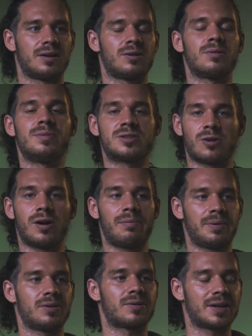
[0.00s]
You will be so
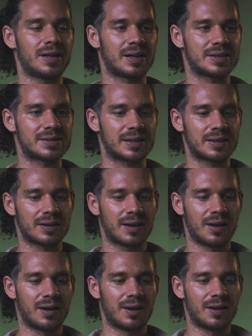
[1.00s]
happy you realize that.
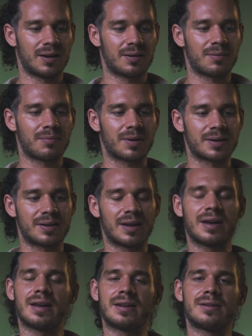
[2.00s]
But
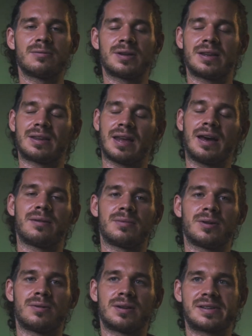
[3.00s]
then with time,
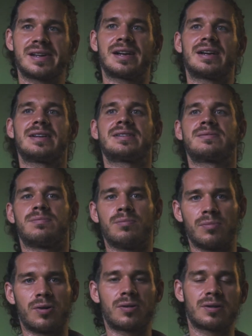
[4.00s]
you will realize
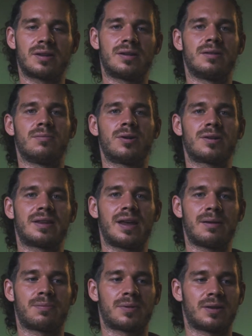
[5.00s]
more
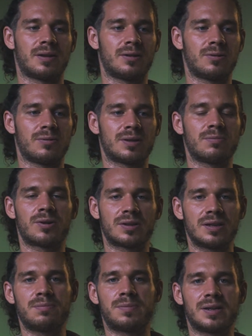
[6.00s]
depth into it, more
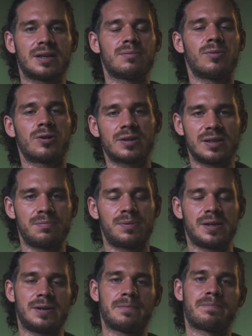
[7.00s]
deeply and more deeply.